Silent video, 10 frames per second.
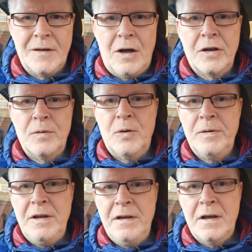Hi, good
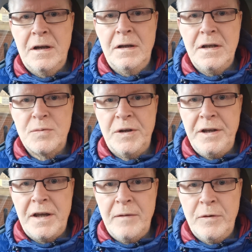morning. Uh, it's Willie
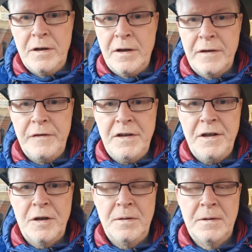again with another
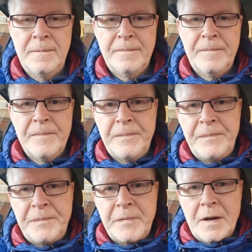video.
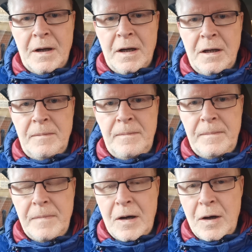
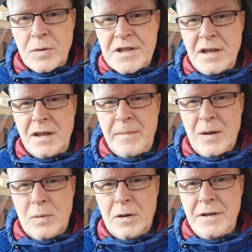Um, I was thinking
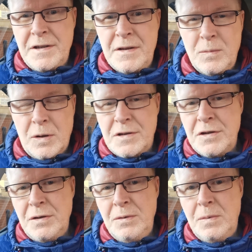about what in, what
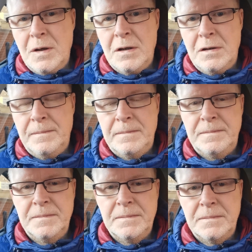to uh,
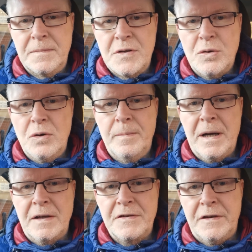talk
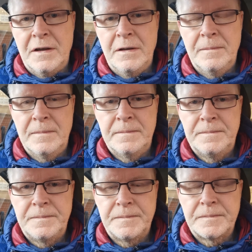about today,
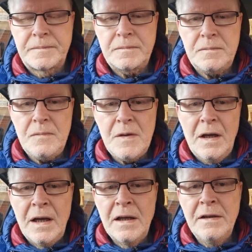
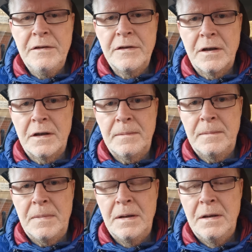and um,